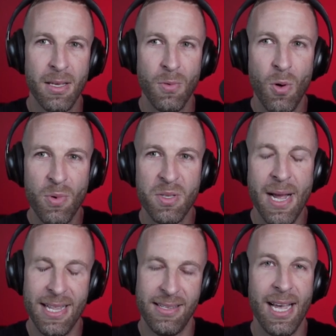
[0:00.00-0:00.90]
what was
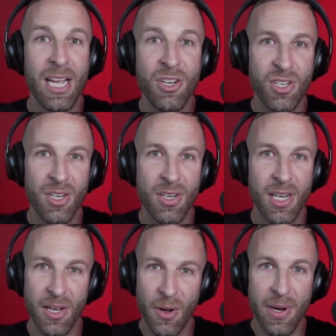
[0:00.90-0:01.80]
my intention
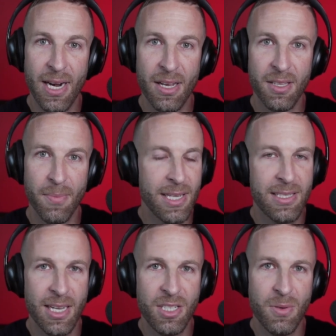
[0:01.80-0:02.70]
in going out there? My
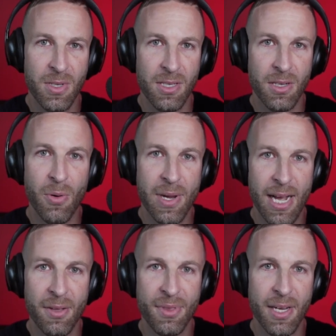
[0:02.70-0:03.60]
intention wasn't
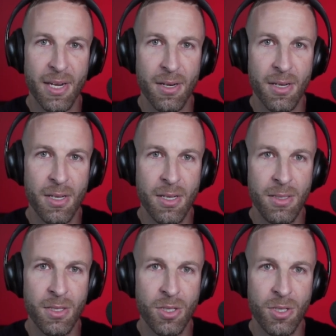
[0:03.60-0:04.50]
going out there
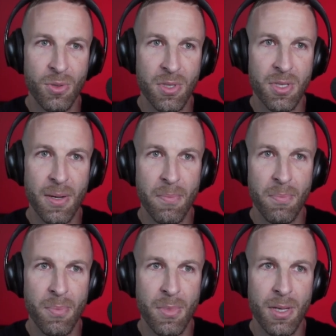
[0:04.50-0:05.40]
to shoot
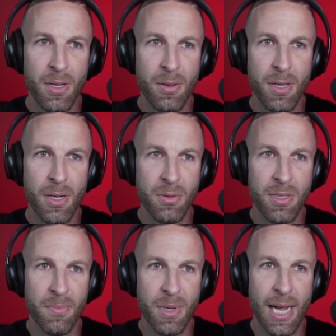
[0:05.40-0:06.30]
some, you know,
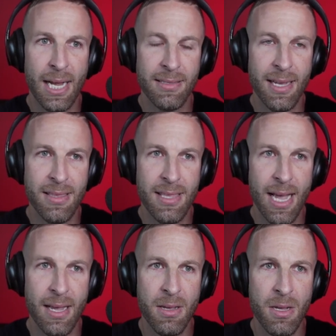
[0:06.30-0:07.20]
some content
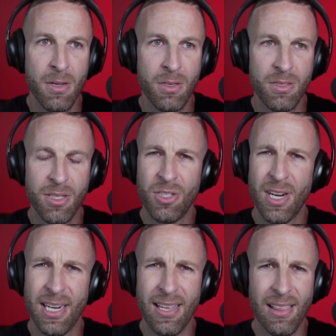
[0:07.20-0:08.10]
that is just
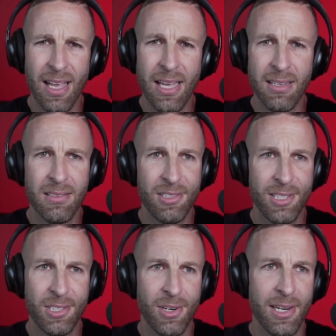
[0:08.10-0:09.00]
trying to get likes,
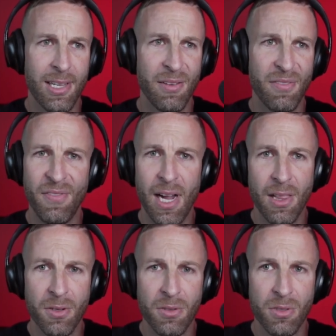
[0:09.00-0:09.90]
just trying to get
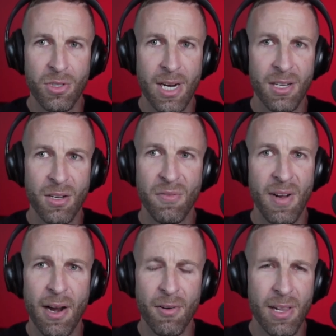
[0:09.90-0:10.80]
follows, trying to go
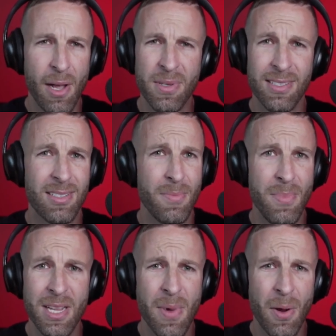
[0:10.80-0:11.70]
viral. I wasn't
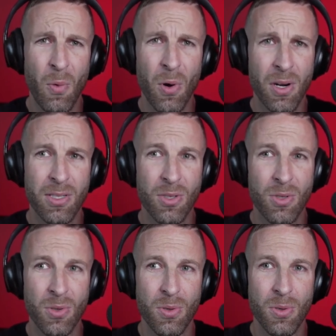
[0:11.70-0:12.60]
submitting my work
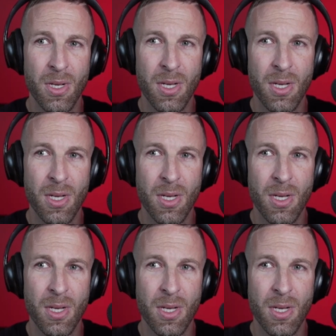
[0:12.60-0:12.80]
to,